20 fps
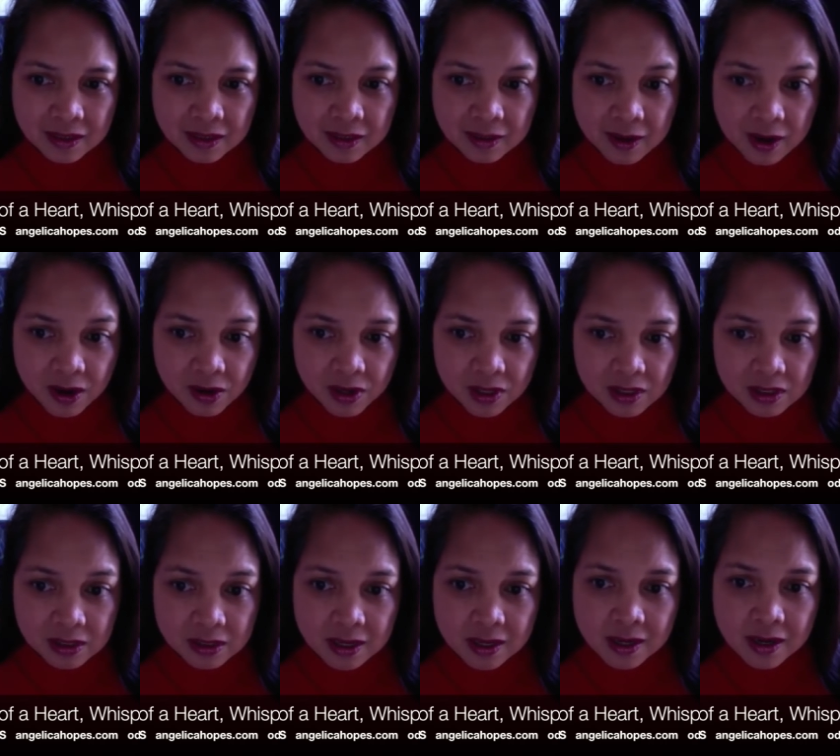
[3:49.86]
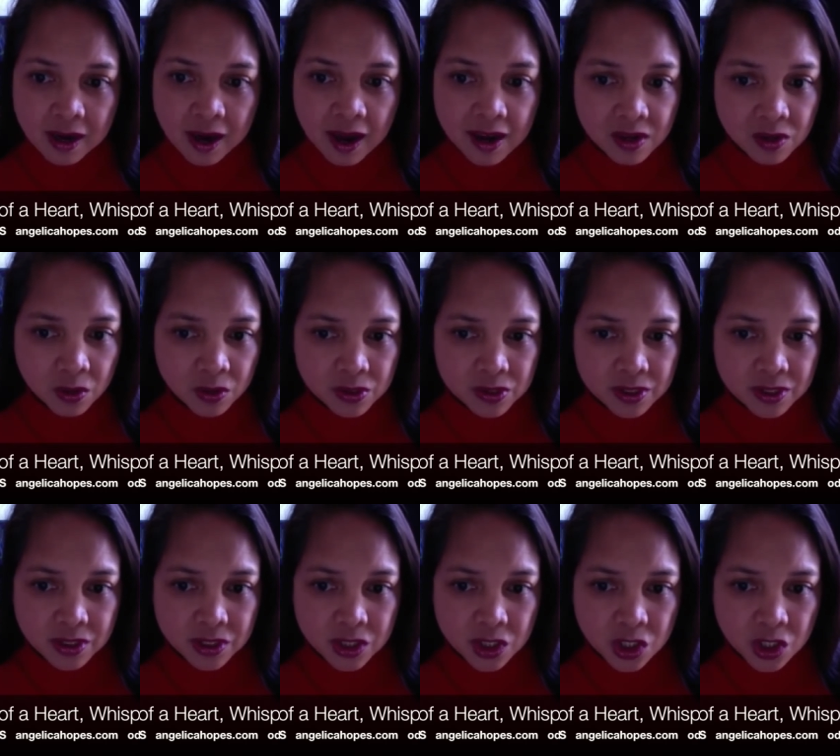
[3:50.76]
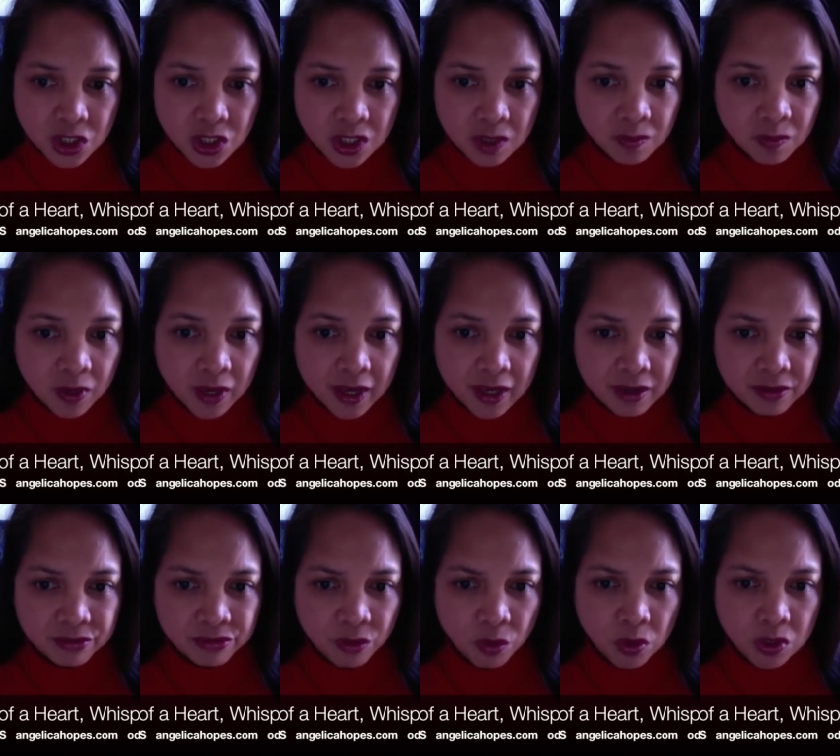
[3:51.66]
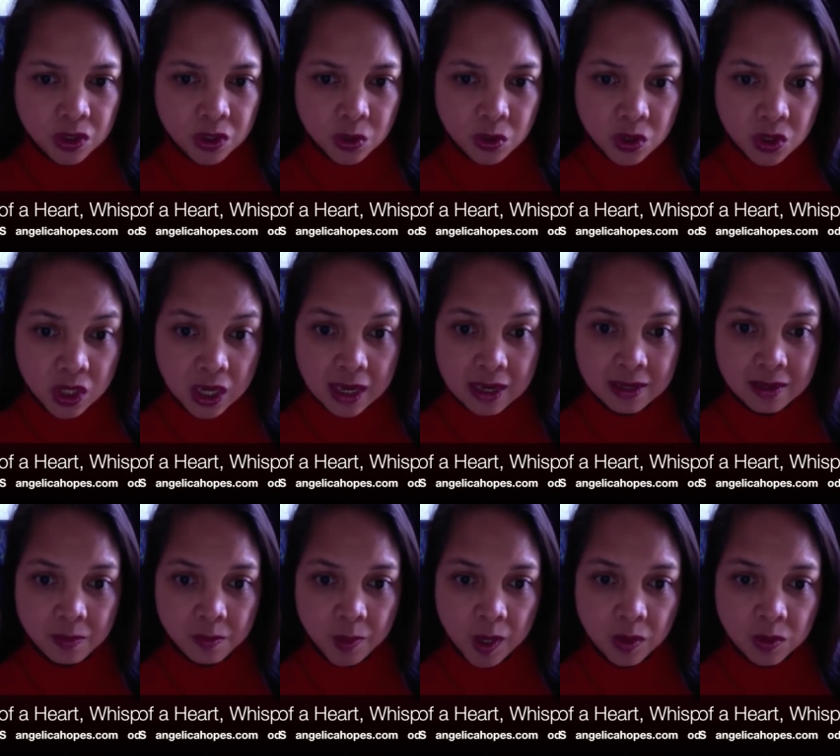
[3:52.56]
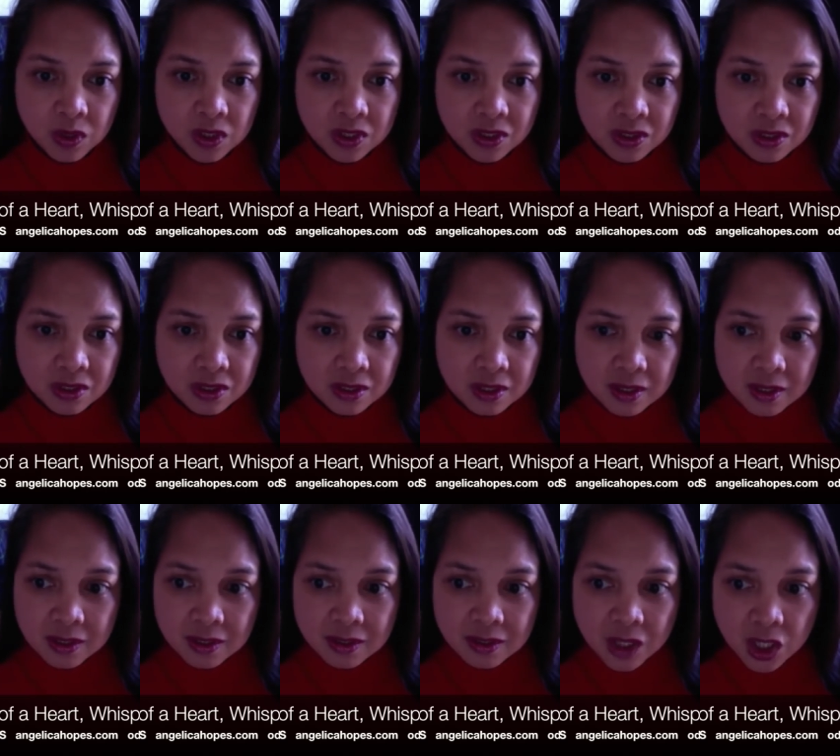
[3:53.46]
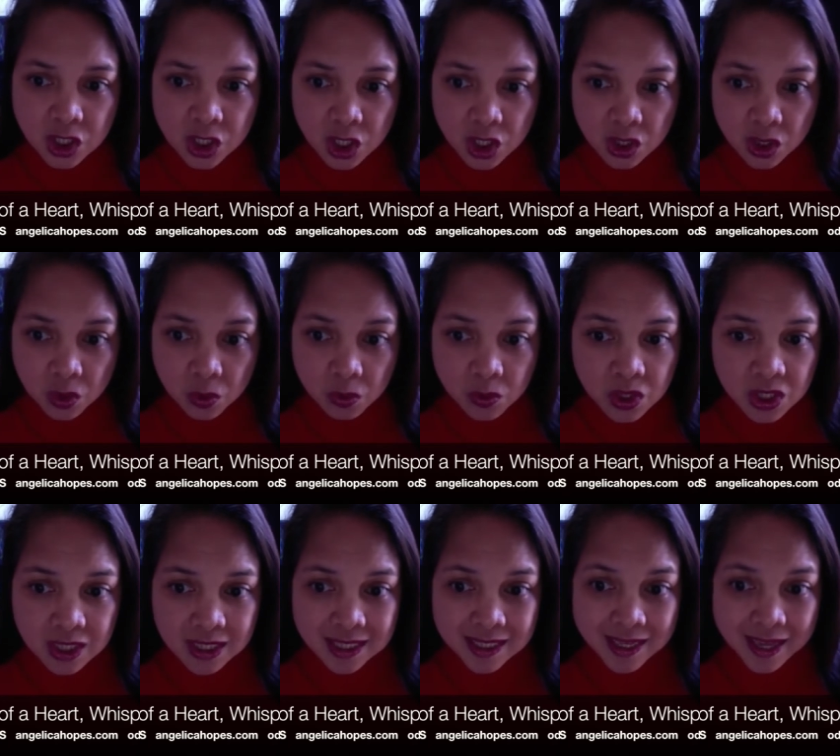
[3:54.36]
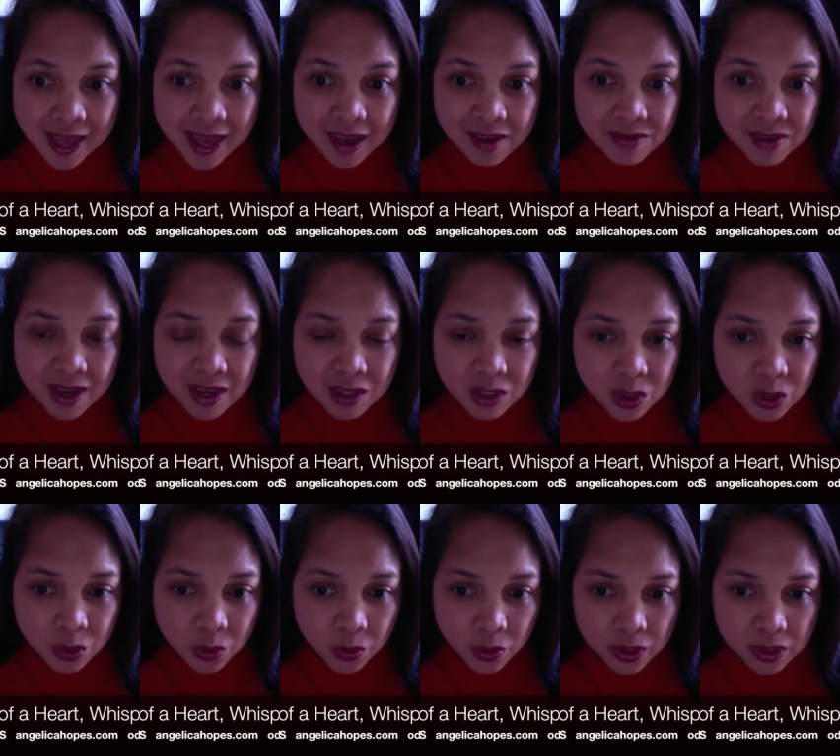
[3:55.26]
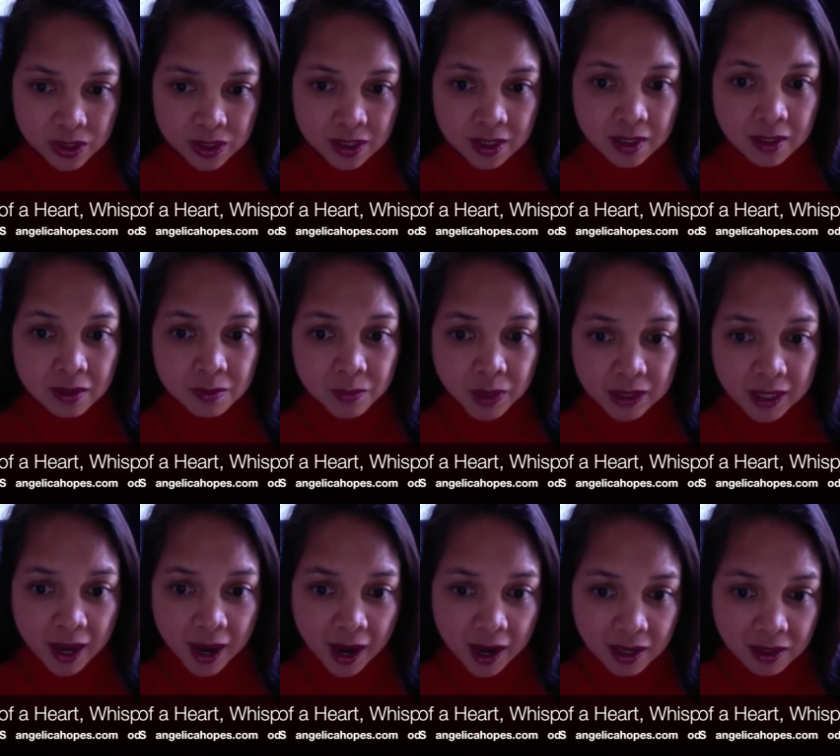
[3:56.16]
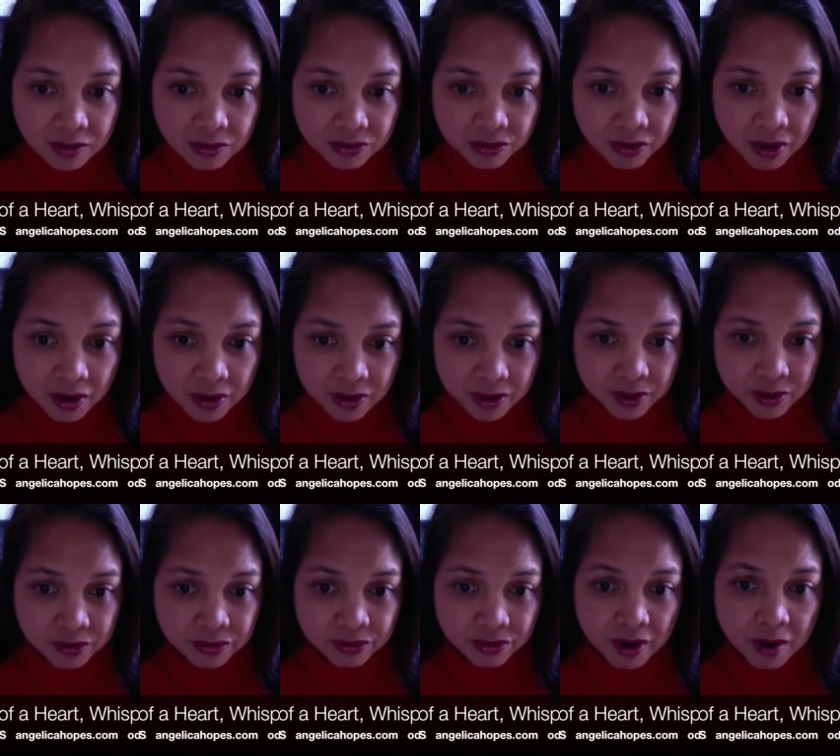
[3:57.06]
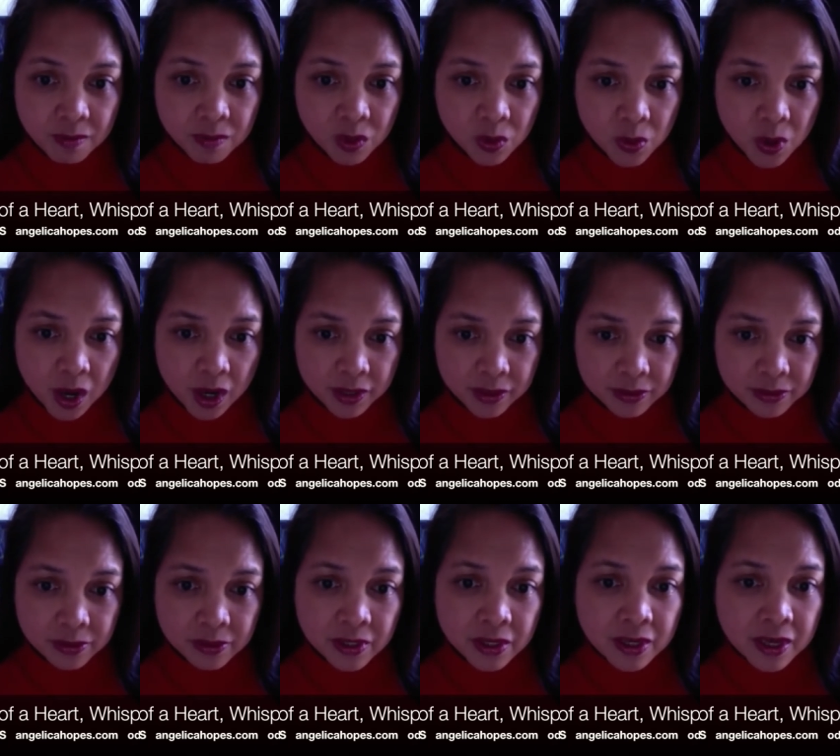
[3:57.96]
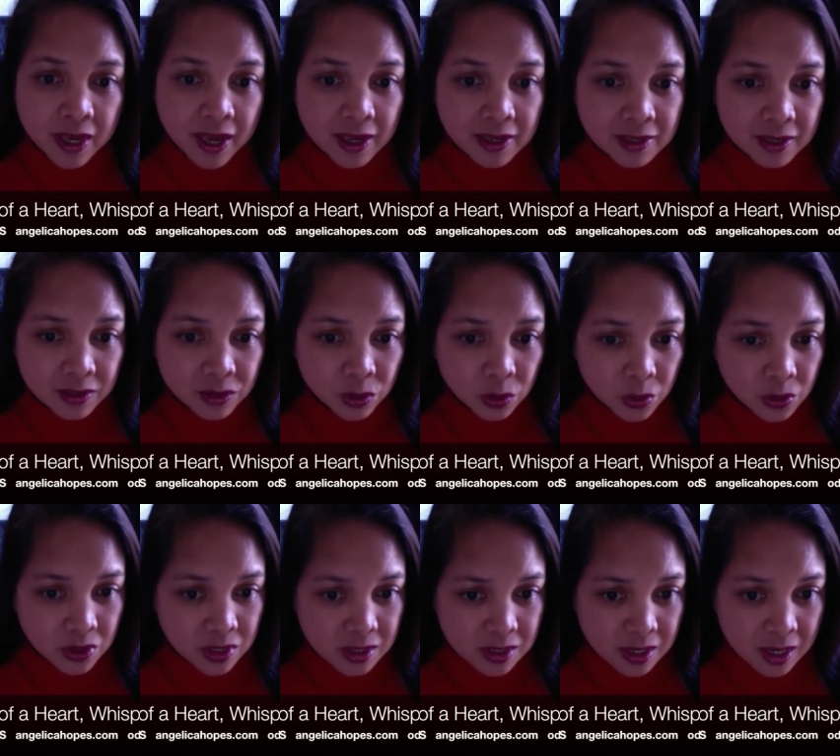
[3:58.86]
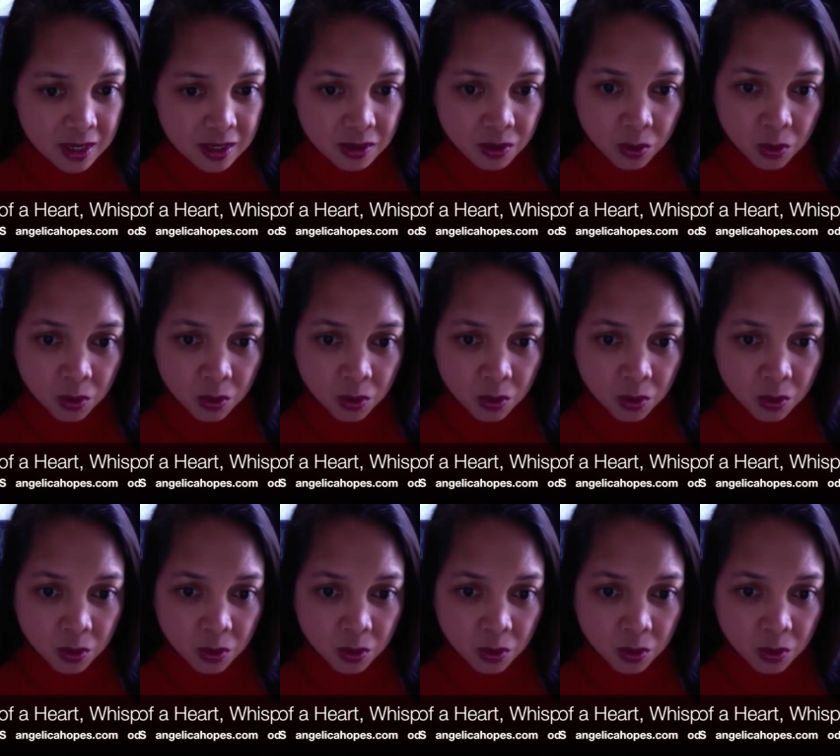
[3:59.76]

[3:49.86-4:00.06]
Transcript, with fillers: Lara, I noticed she seemed like forced to stay in the mountains. Does she know she does not have any choice but hide farther from Lugano and Canton Ticino